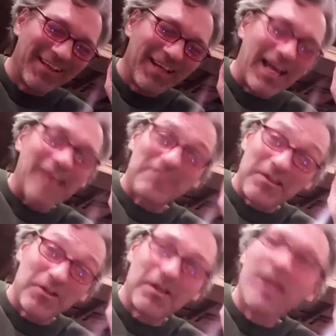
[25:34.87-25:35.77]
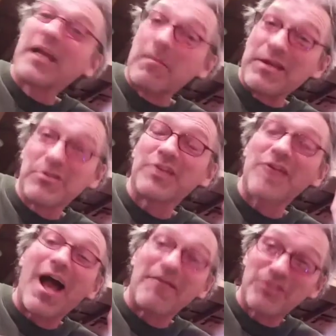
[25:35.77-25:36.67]
that's either, like, I'm
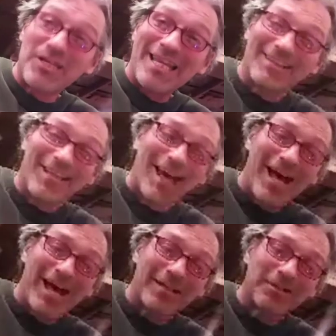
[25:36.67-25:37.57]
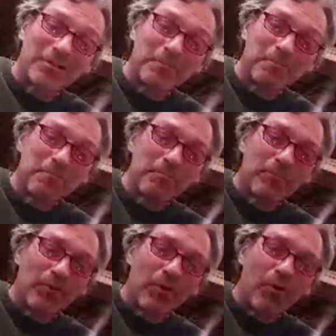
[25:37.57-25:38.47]
impatient because I've seen that a lot,
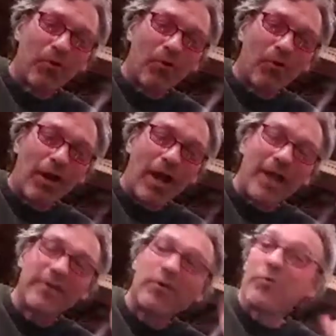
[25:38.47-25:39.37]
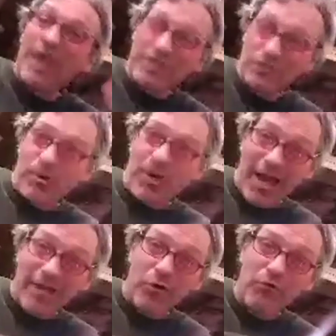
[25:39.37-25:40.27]
or I know that's where I
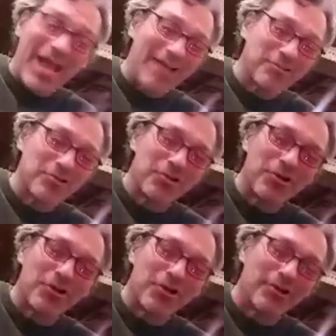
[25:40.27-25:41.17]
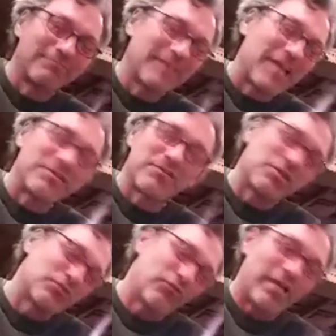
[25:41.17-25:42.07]
go faster. It's
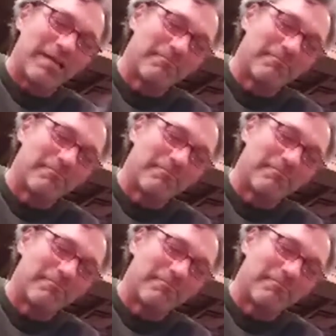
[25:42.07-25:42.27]
just funny.